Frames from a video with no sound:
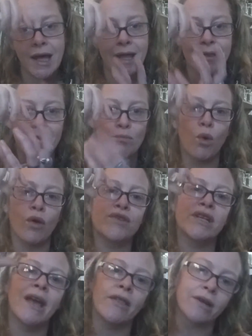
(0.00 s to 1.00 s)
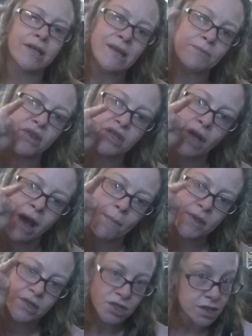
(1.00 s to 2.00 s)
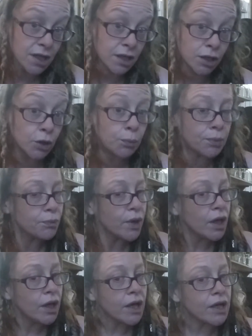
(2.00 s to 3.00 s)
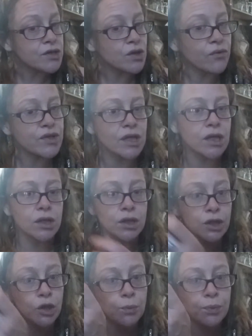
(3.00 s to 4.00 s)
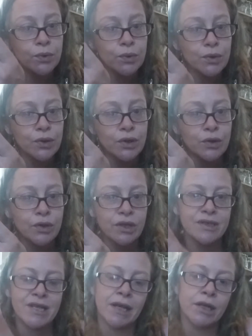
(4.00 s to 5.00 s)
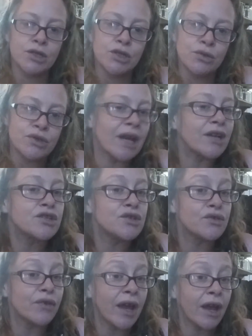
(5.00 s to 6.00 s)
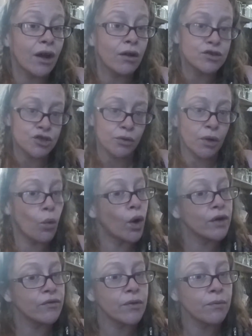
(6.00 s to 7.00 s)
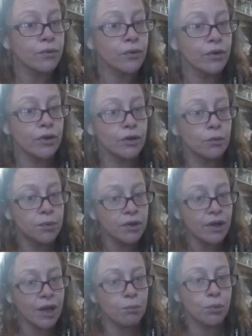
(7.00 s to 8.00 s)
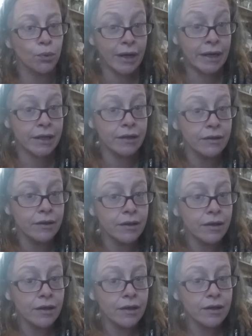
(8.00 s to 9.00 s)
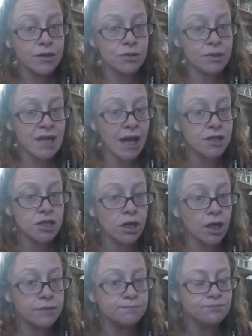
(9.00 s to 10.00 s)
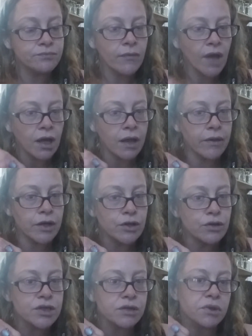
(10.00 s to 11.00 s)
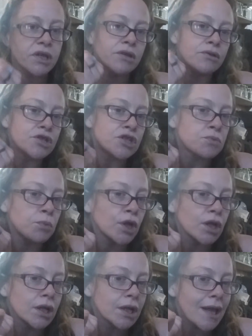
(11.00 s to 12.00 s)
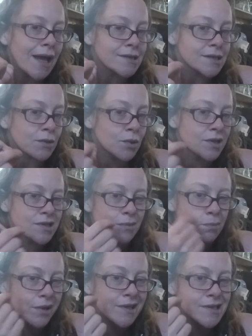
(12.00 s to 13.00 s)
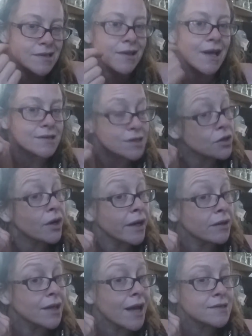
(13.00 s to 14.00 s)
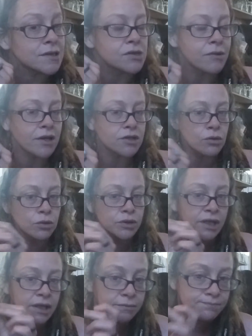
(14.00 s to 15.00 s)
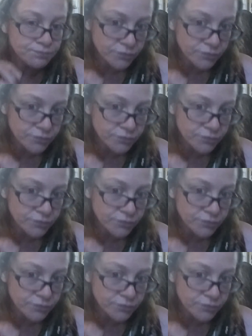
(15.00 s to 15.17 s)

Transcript: and then morphed together except at the top, and there's just a little loop. And so if it's a little loop, you can take 2 sections of hair, string one of them through the loop, and braid it to attach it on. And then usually what they do is you just put a little elastic, one of those little braces elastic or hair elastics around it to hold it in,